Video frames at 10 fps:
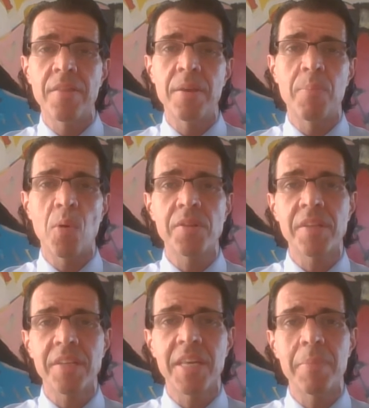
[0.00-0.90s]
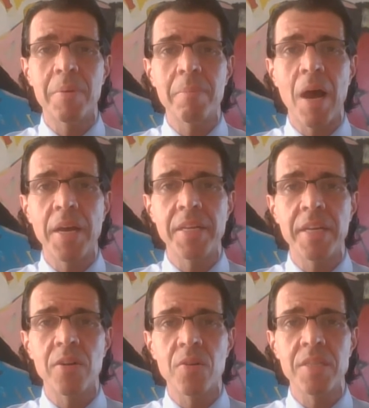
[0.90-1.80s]
The important thing to keep in mind
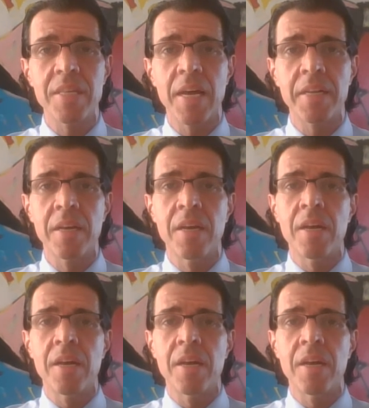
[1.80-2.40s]
here is that